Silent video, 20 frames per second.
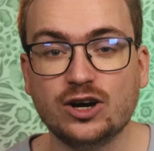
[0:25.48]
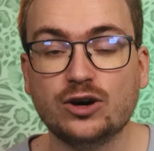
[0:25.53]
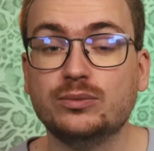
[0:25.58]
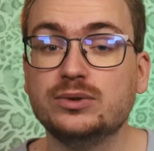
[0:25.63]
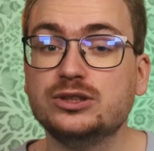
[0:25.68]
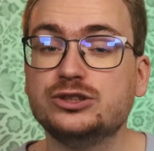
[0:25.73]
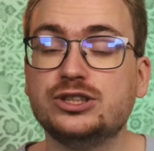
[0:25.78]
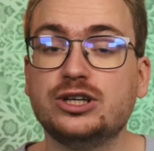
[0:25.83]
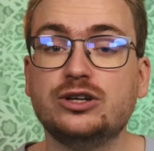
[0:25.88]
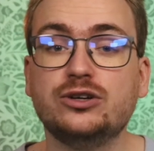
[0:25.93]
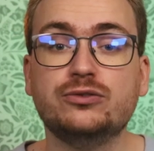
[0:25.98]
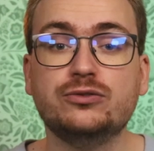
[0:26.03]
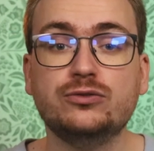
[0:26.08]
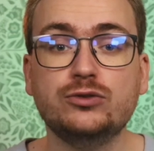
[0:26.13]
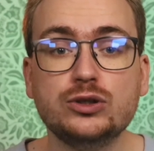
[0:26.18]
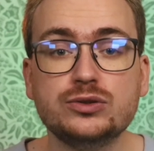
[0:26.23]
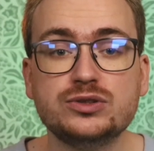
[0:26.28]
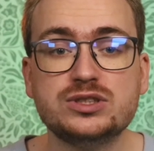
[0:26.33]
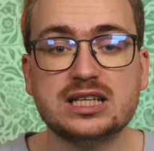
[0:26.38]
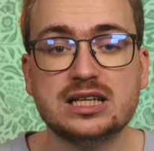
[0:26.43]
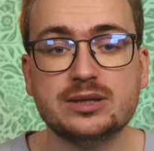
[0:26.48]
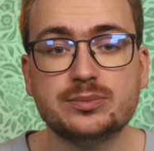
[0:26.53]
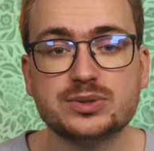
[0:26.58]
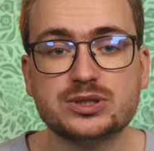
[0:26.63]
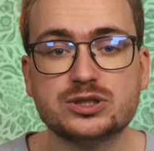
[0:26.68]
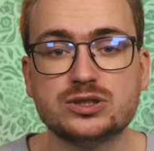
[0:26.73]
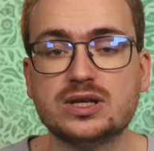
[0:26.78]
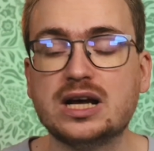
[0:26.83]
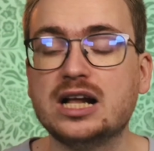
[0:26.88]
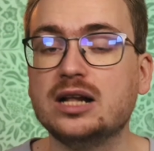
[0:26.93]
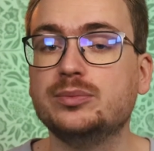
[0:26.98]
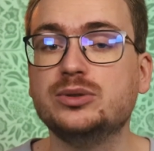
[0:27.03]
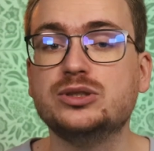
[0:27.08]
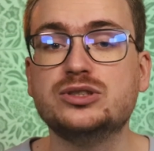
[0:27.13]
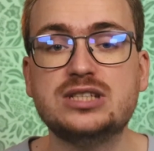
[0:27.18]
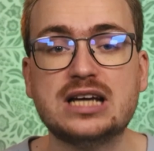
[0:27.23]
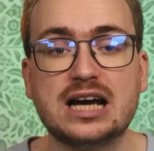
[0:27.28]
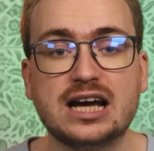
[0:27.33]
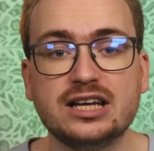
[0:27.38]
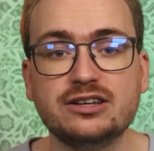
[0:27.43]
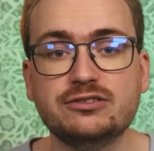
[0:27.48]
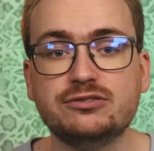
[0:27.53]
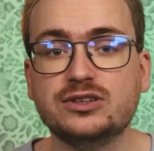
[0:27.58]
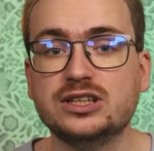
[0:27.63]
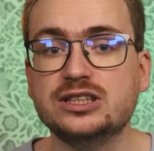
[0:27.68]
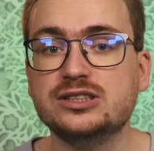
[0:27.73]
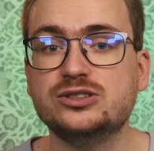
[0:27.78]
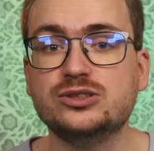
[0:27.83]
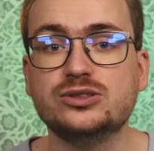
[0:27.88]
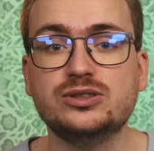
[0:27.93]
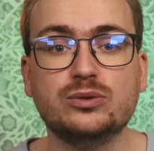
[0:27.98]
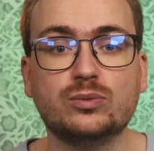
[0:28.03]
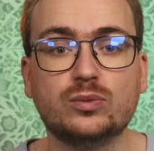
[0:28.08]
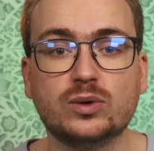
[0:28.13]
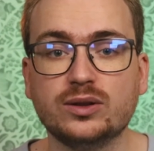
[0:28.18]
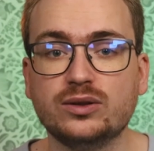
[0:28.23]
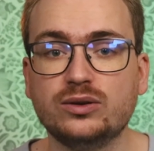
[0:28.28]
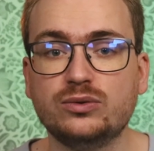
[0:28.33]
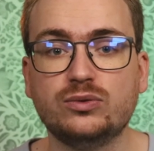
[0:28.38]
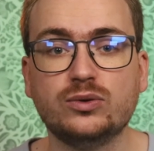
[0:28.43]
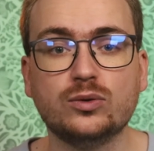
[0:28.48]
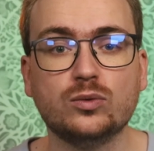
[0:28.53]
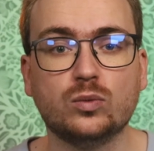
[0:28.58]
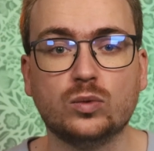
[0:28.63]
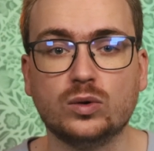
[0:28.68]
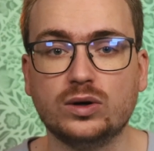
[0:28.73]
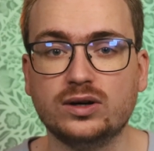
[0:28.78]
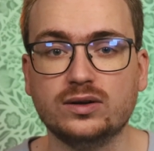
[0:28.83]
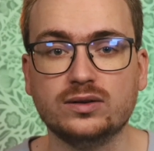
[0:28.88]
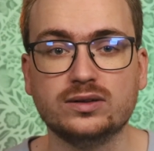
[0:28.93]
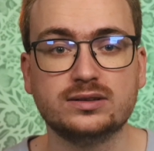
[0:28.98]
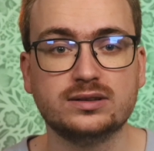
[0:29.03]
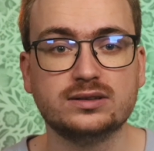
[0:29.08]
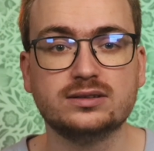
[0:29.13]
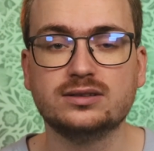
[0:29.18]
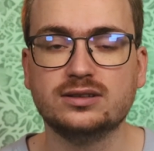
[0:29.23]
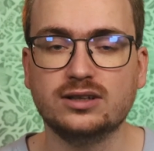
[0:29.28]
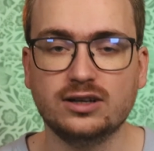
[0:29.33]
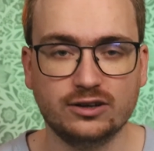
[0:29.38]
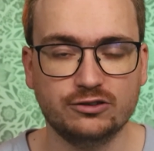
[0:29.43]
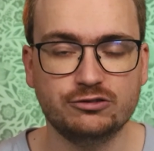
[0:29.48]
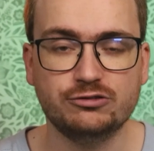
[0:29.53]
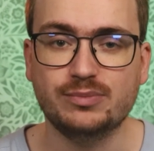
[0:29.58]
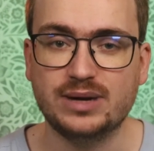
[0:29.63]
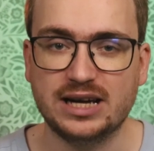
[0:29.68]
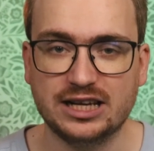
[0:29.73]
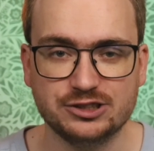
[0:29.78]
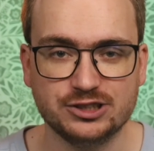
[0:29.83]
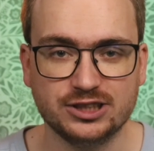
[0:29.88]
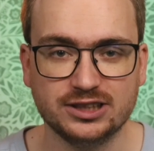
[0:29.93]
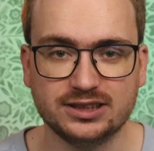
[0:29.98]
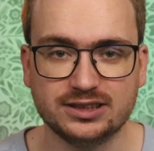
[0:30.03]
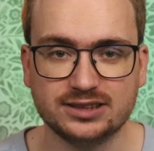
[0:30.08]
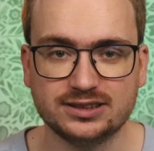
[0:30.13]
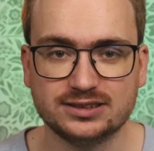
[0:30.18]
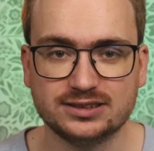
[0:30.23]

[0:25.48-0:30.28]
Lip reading: We'll share a few tips to help you dive into the wonderful world of magic.